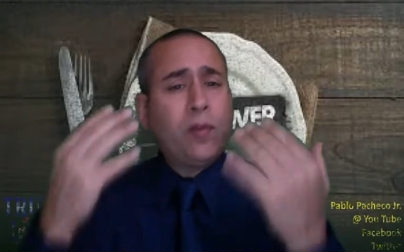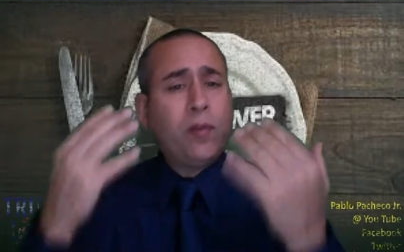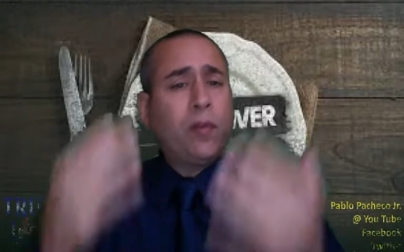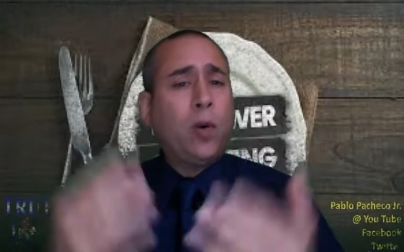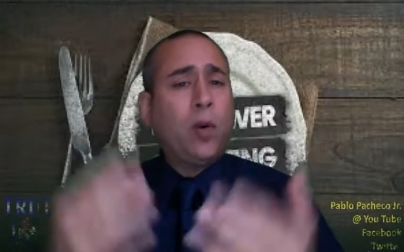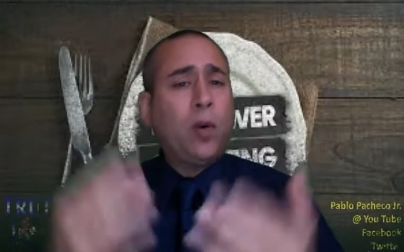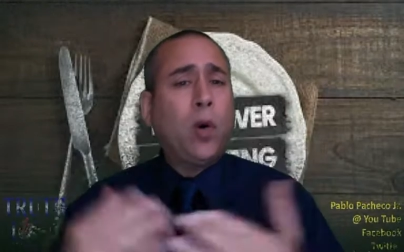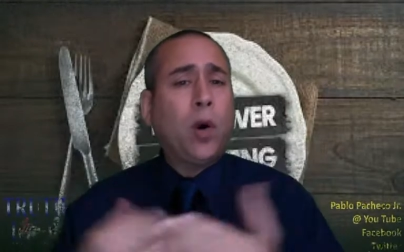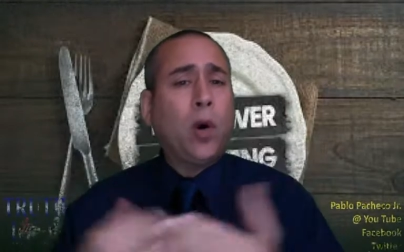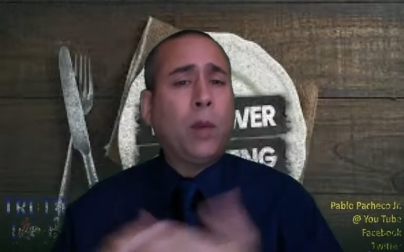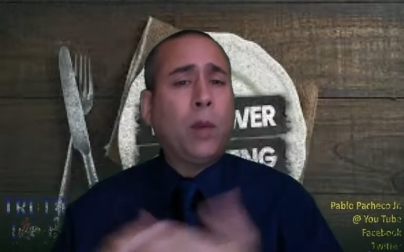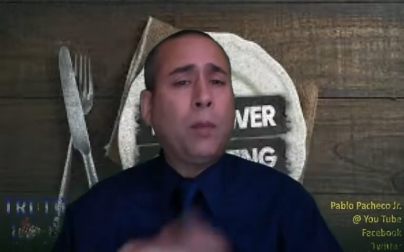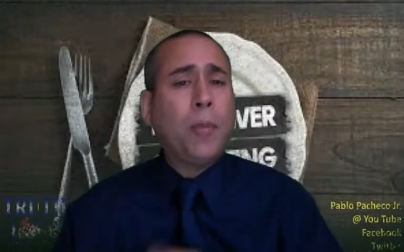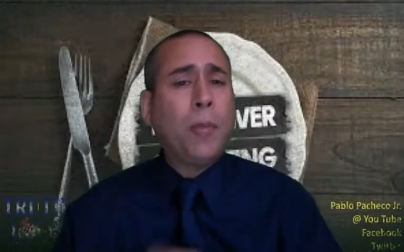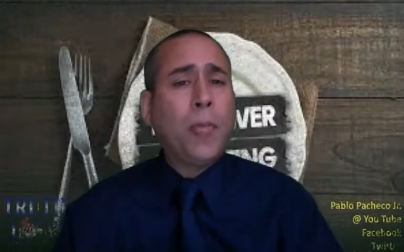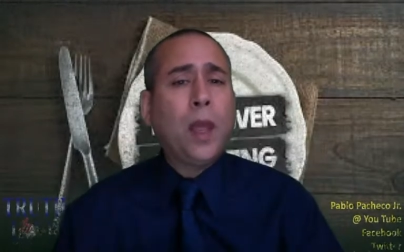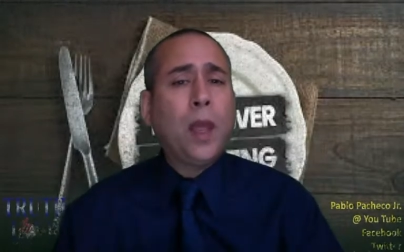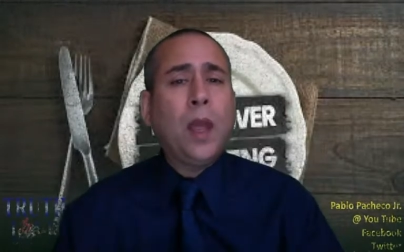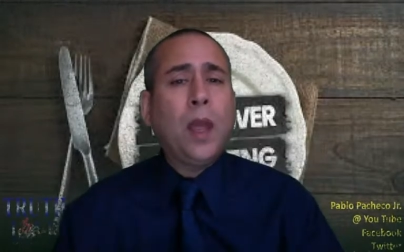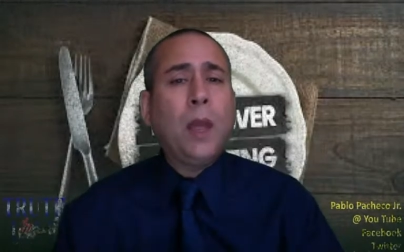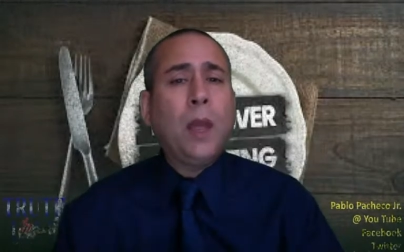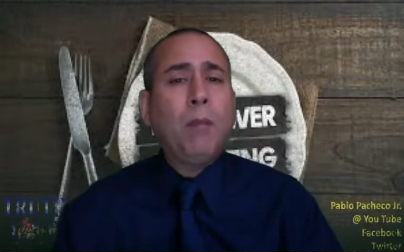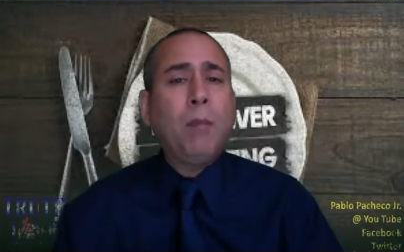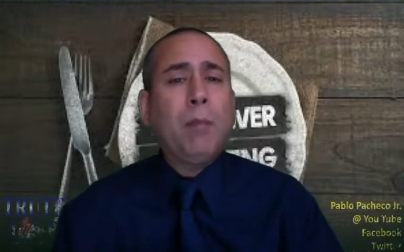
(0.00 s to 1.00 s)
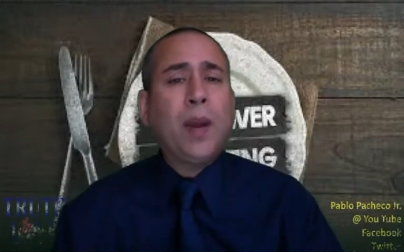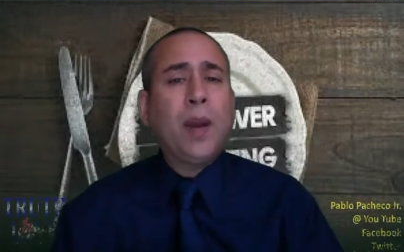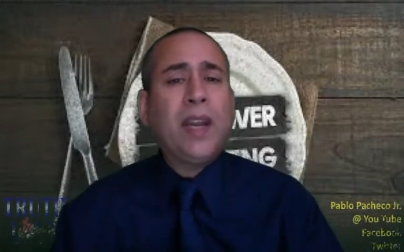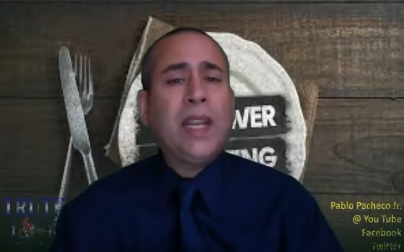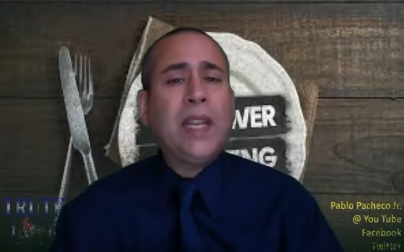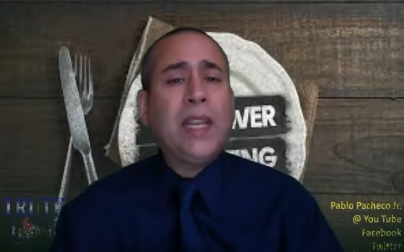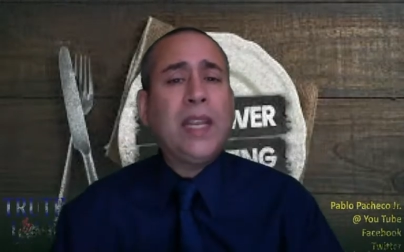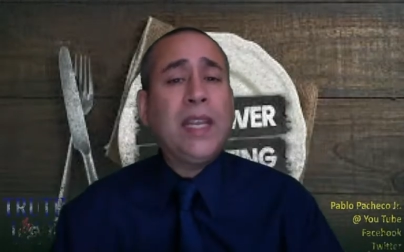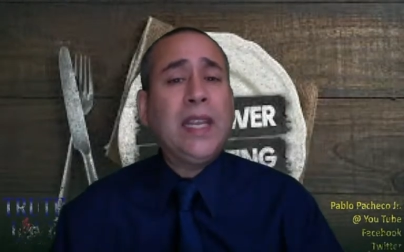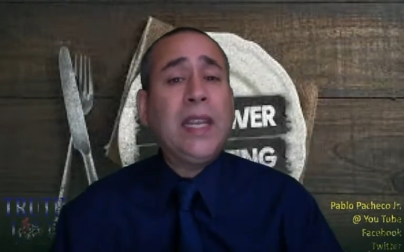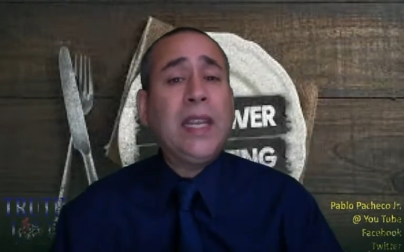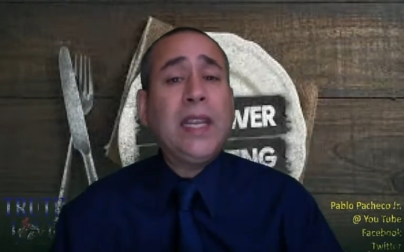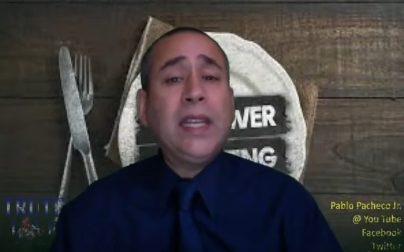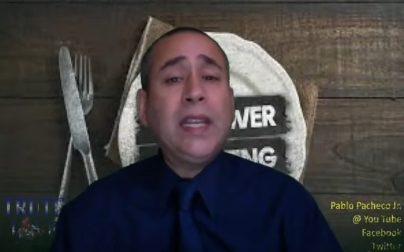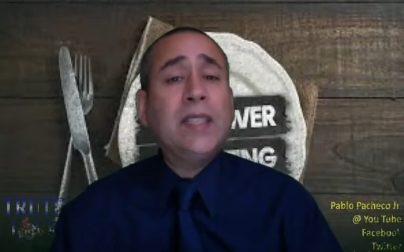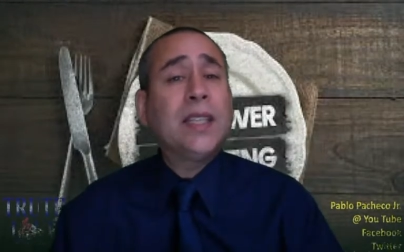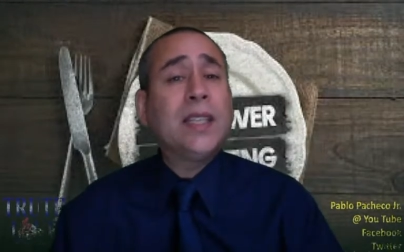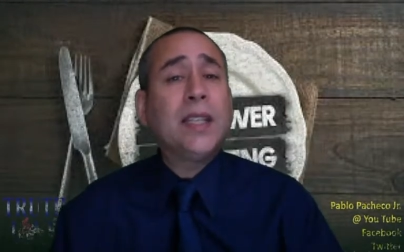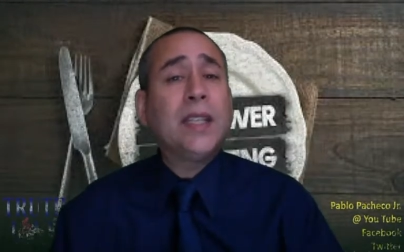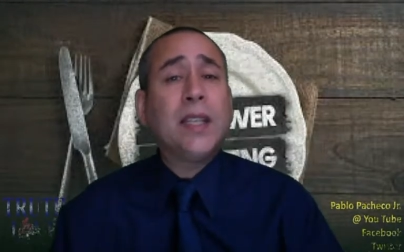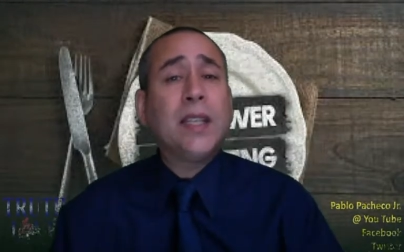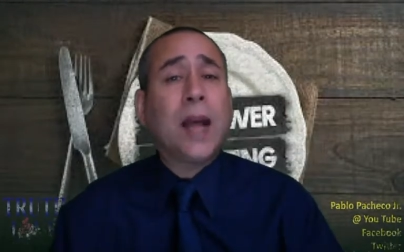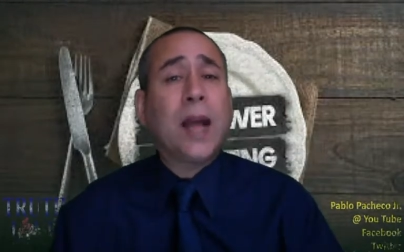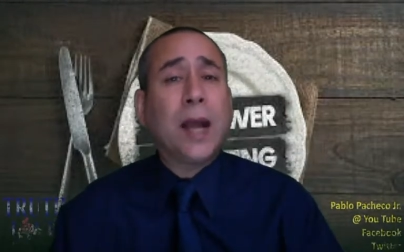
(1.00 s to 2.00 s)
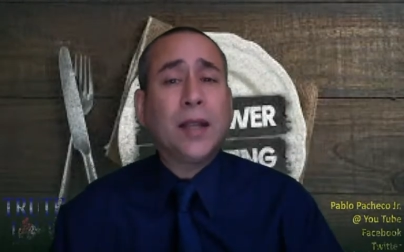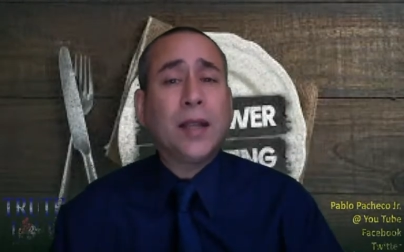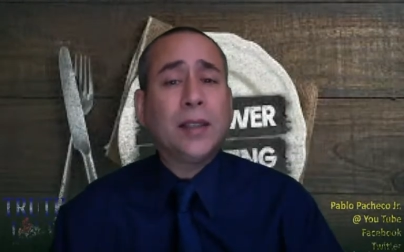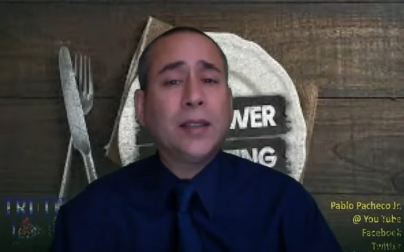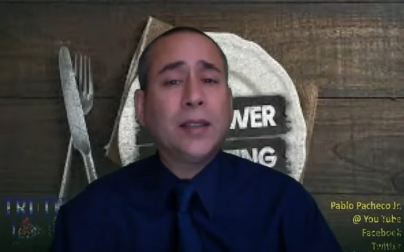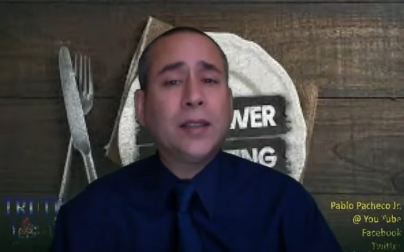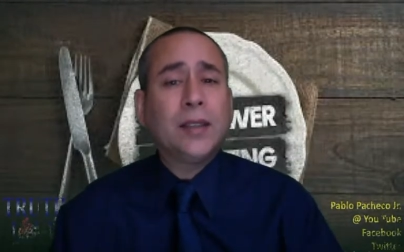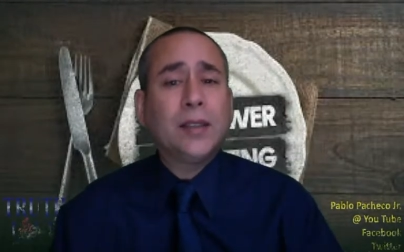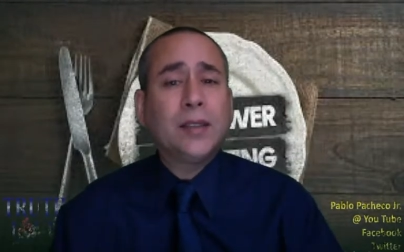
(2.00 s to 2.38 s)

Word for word: form, but he heeds it not.